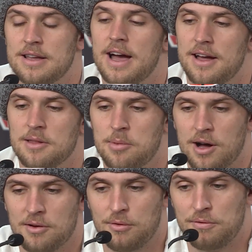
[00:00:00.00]
Yeah, in the
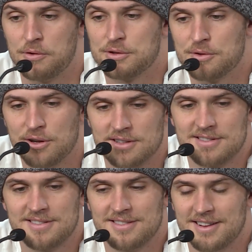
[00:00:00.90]
box. Well, first of all,
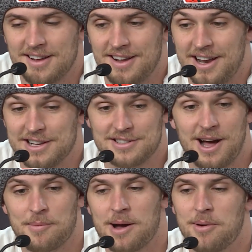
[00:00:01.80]
it's it is
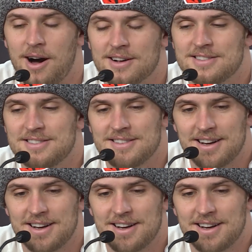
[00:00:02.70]
not my box.